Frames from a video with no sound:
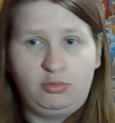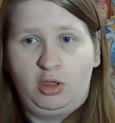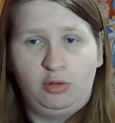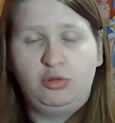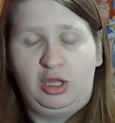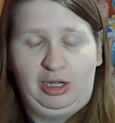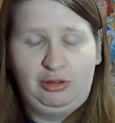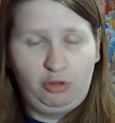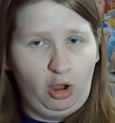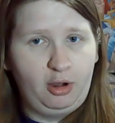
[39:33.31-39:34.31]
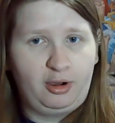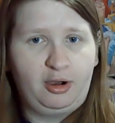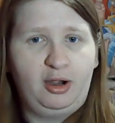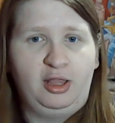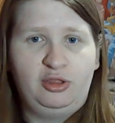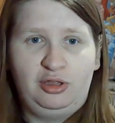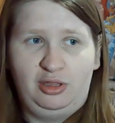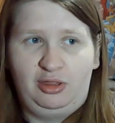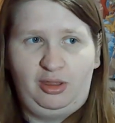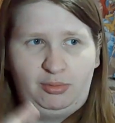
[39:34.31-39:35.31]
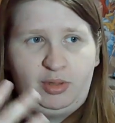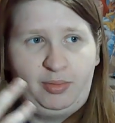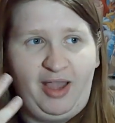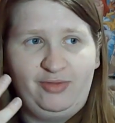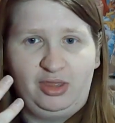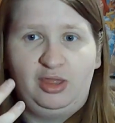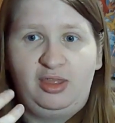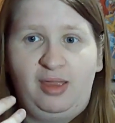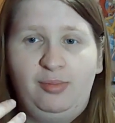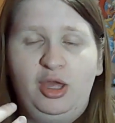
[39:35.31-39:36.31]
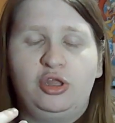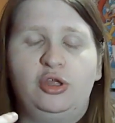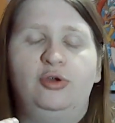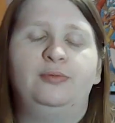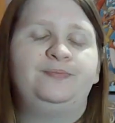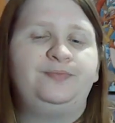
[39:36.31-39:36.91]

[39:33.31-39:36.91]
you know, Jenny's daughter, and she seems to be having this same issue.